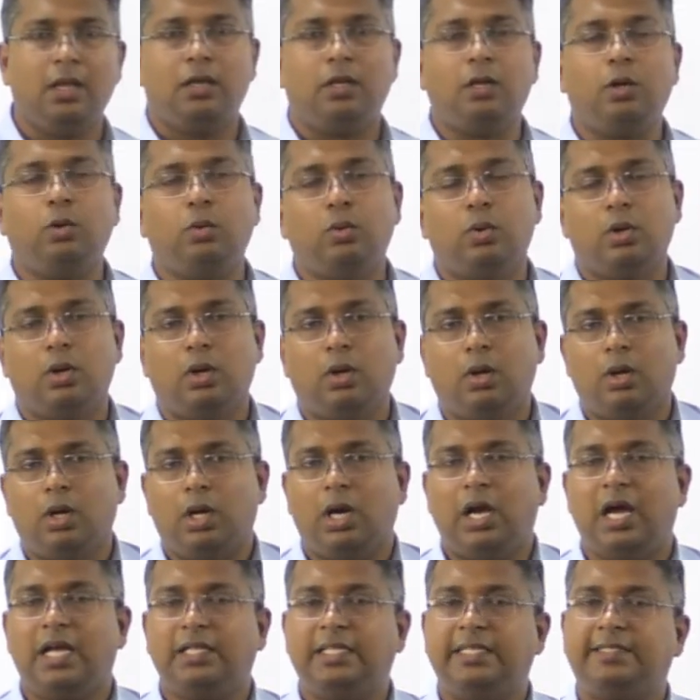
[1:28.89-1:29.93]
Now
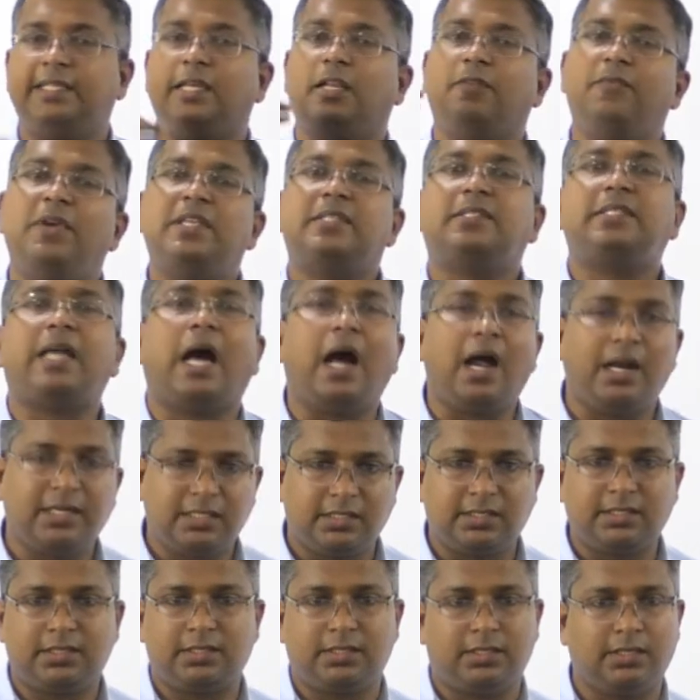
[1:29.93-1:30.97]
uh, the survey
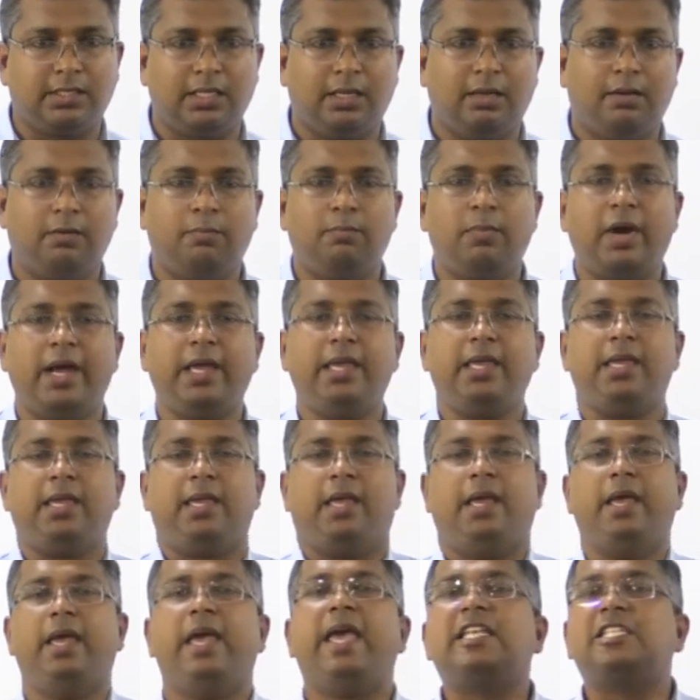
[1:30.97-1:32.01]
starts by
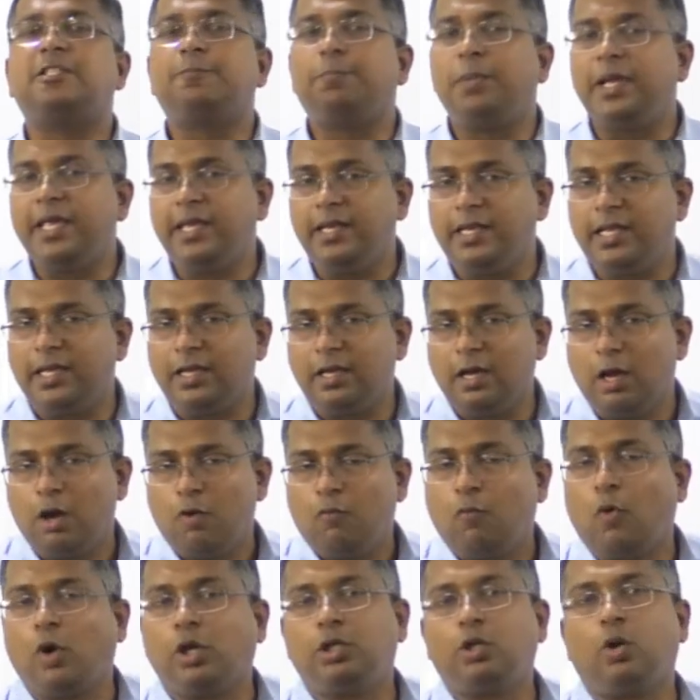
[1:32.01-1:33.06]
explaining
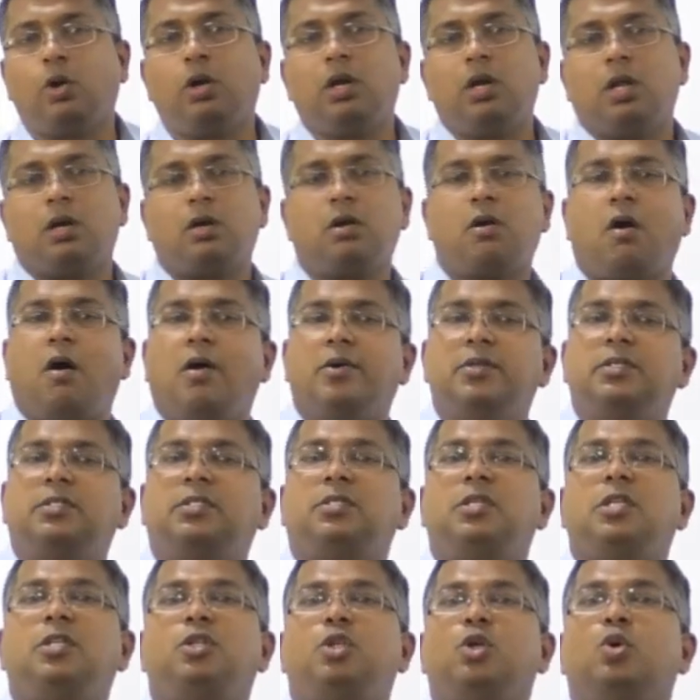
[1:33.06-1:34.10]
what all
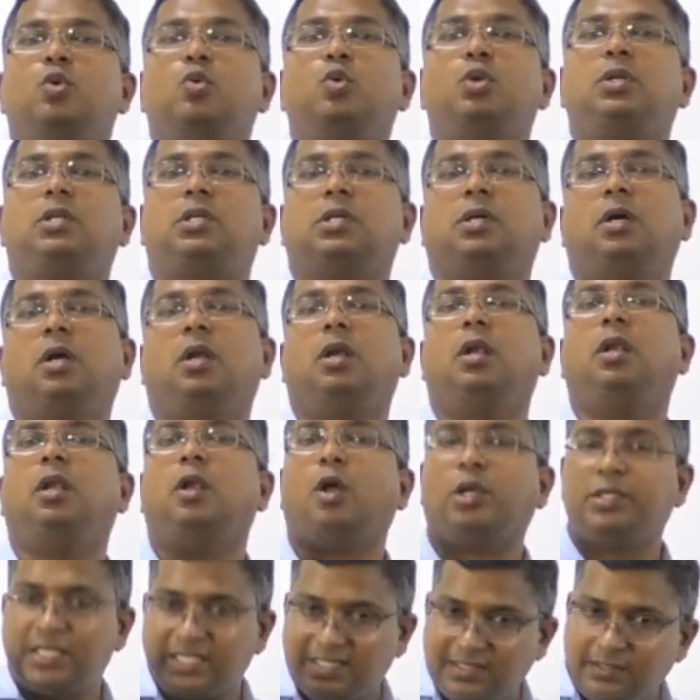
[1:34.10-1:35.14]
constitute
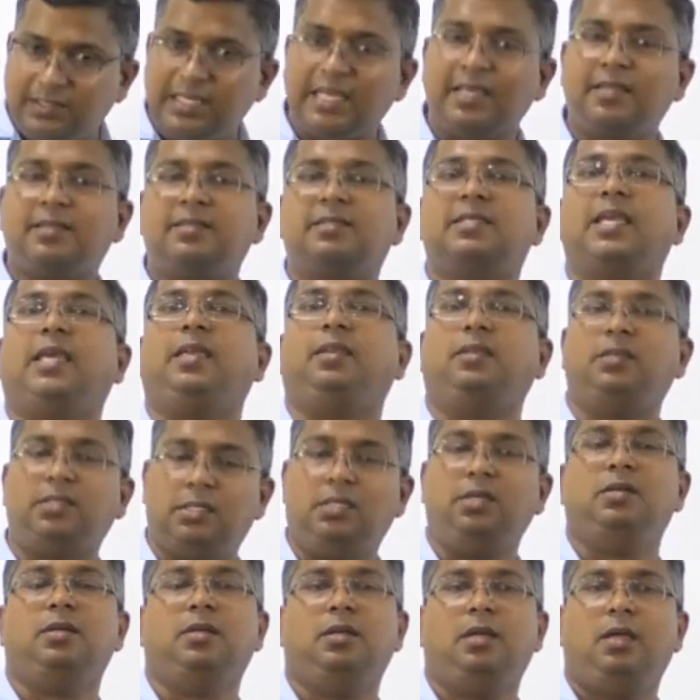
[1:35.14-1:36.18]
logistics
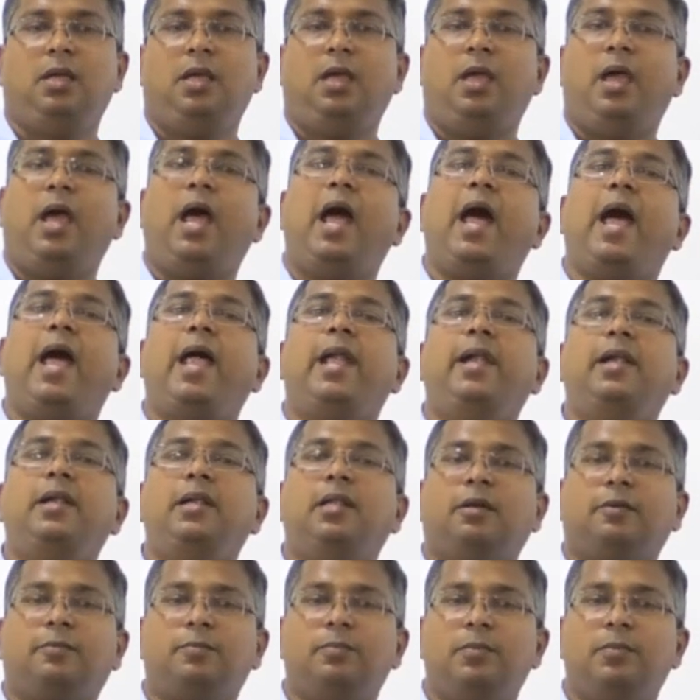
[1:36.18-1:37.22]
sector and